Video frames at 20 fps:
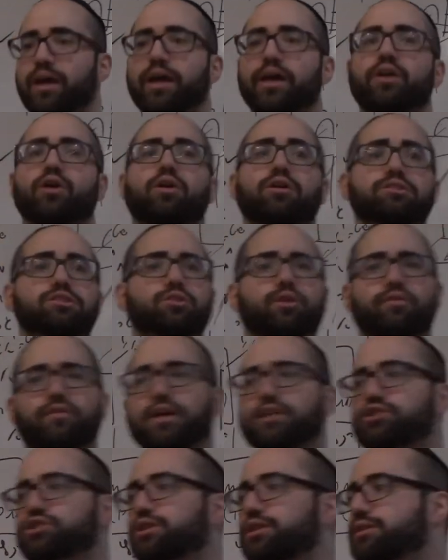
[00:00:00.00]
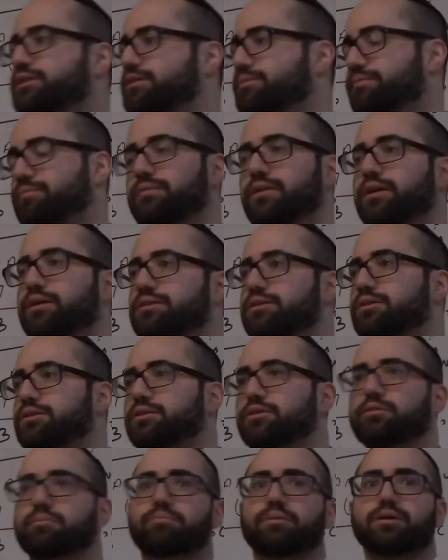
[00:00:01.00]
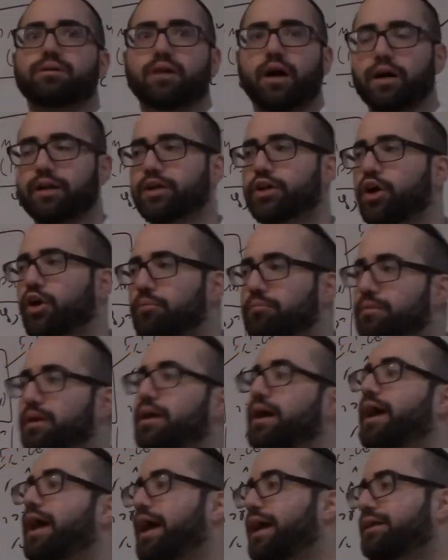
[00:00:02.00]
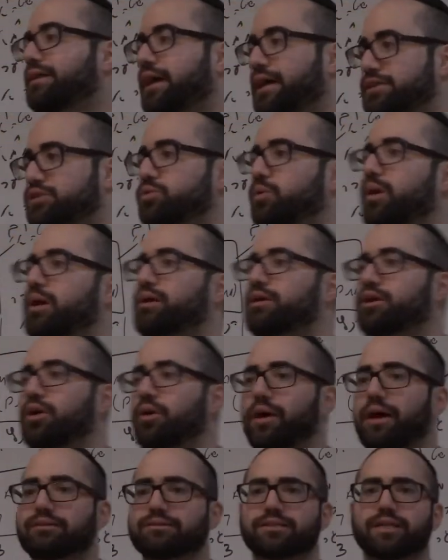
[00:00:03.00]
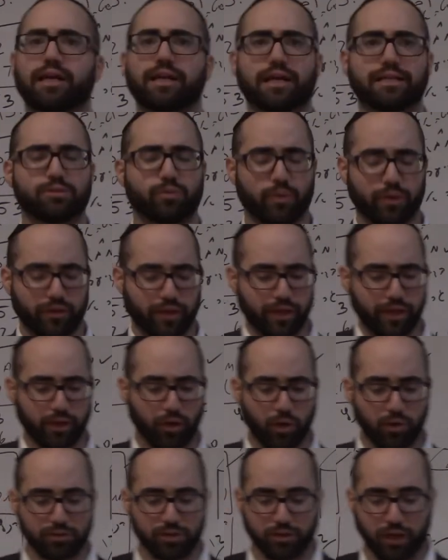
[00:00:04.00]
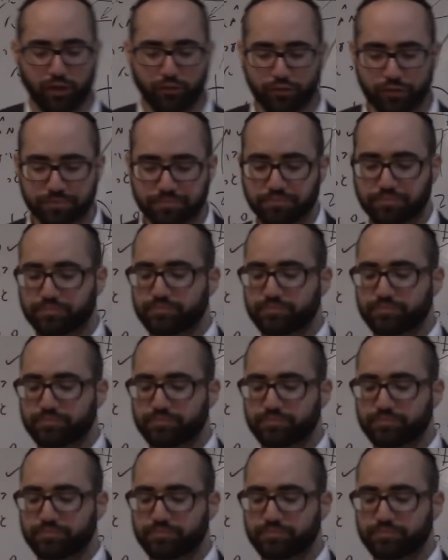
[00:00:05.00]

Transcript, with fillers: and also eventually to build the honeycomb, and as well go outside as when they get old enough